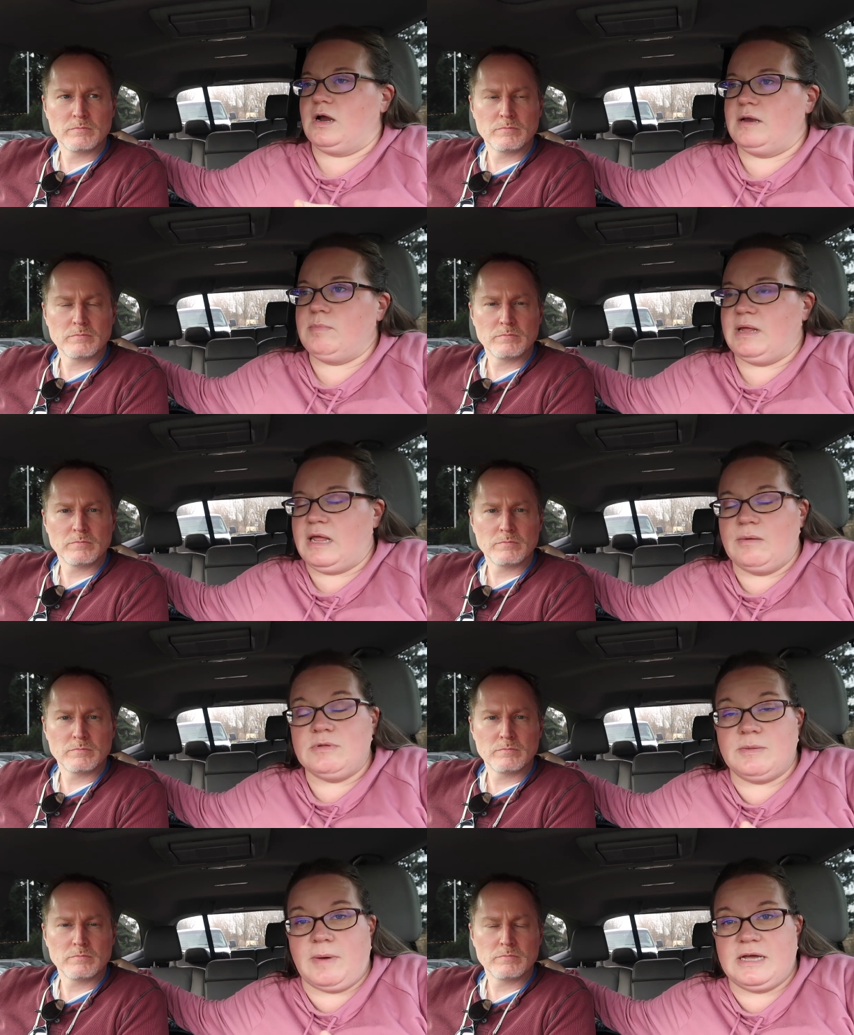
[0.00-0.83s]
Speaker 1: and being
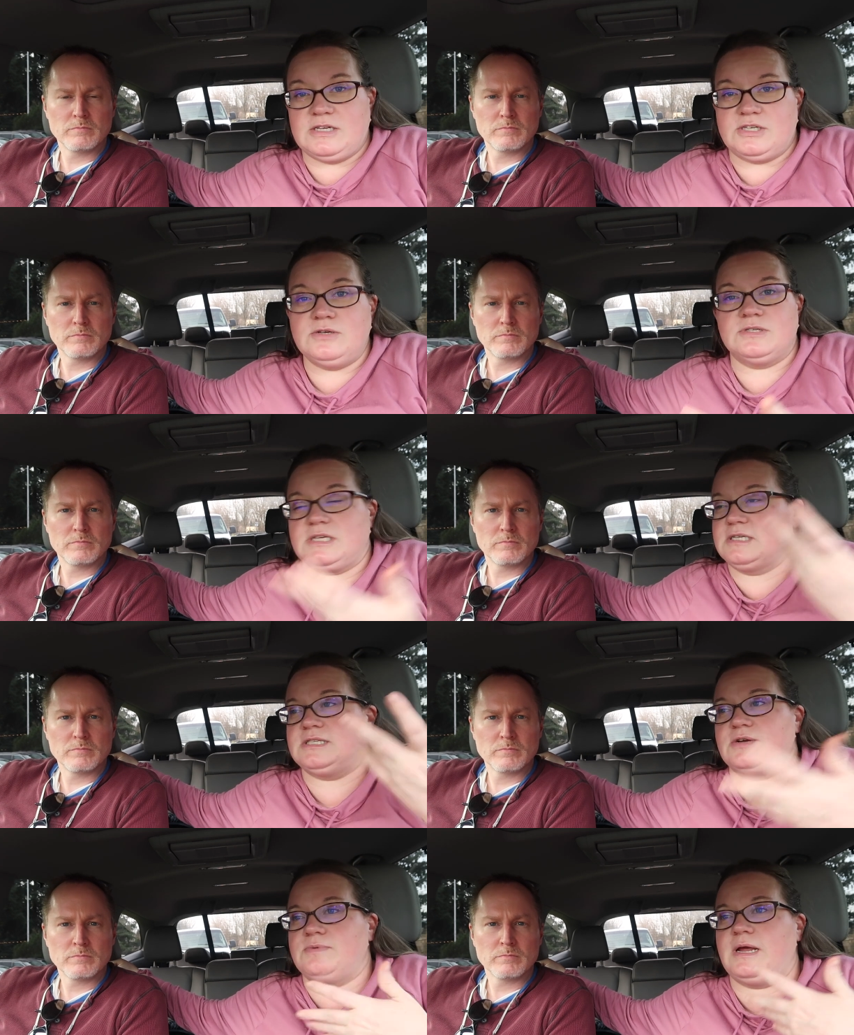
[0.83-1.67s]
able to buy shoes
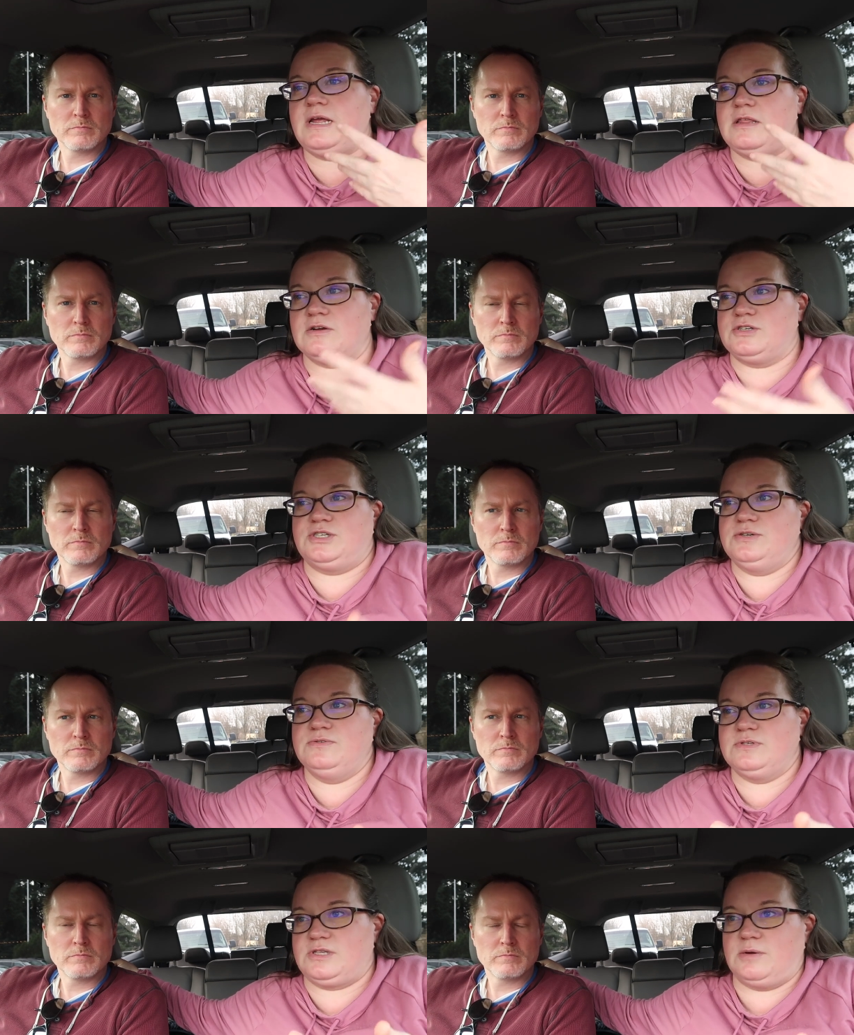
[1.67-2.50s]
because they're regular
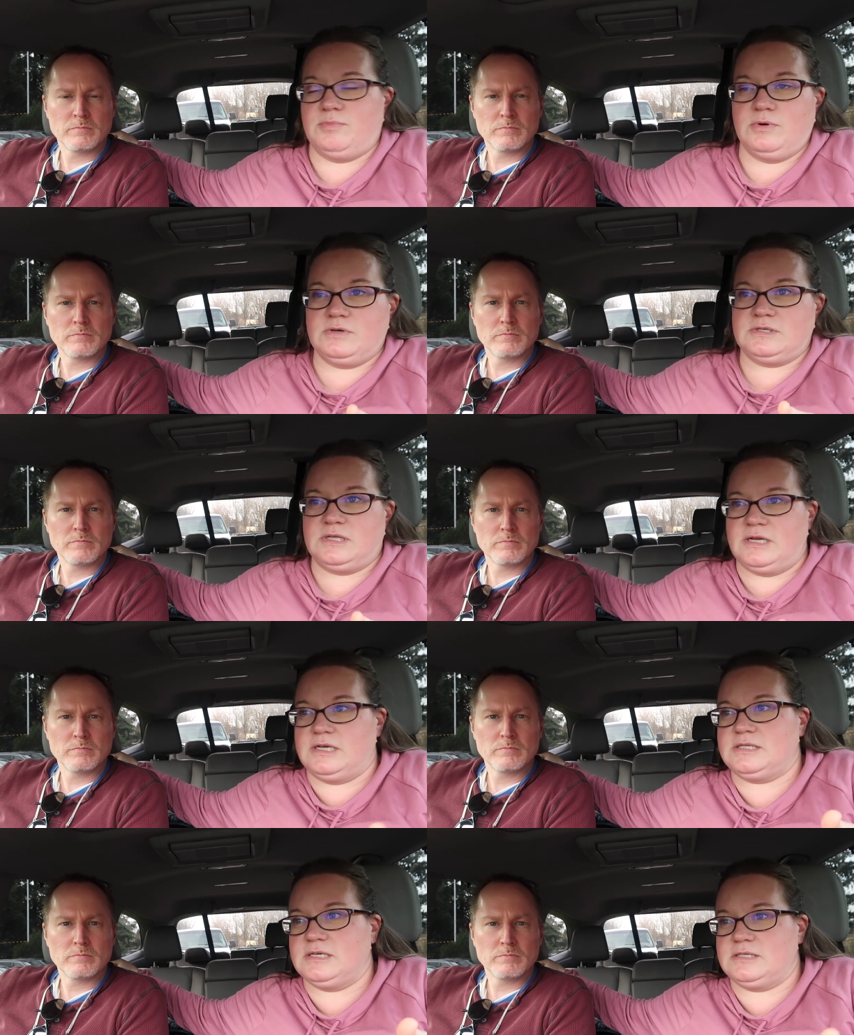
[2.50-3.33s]
shoes. They're Brooks and
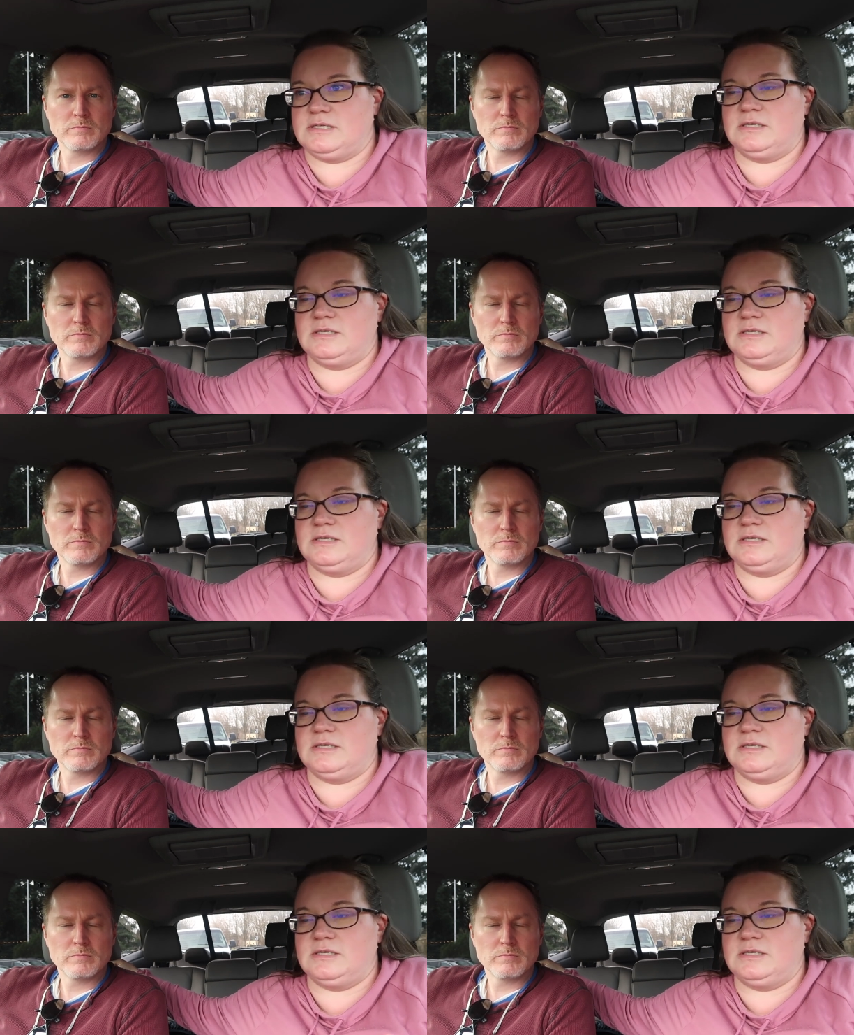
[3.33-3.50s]
Asics